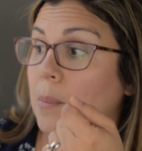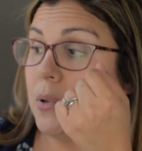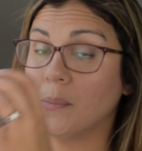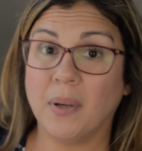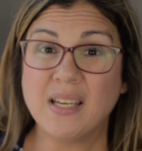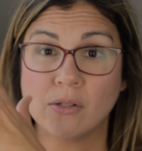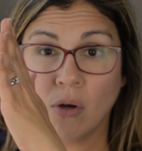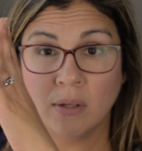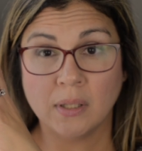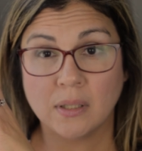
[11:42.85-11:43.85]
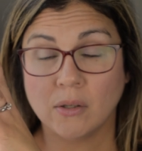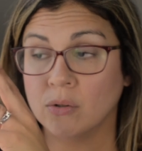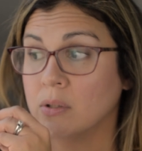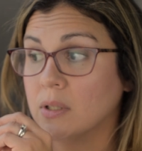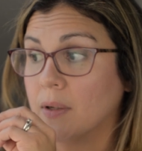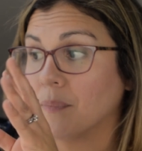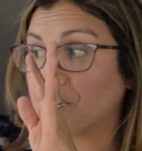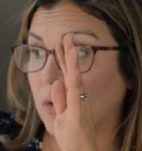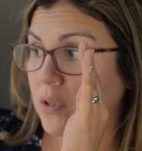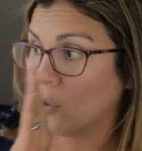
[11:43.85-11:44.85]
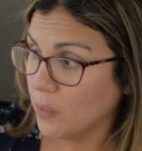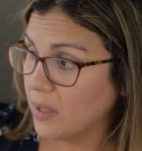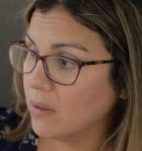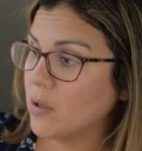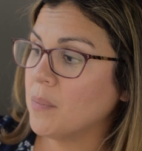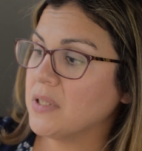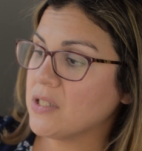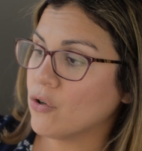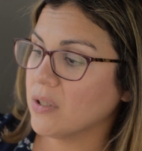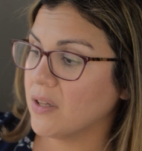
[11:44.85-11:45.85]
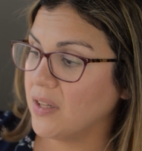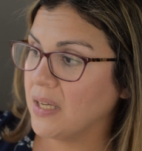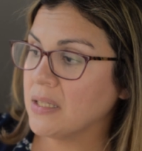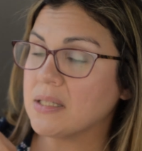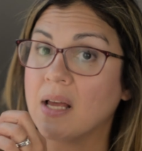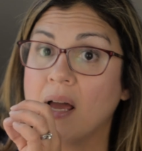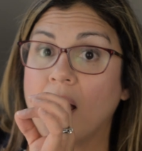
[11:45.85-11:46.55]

But based on the curriculum, these are the things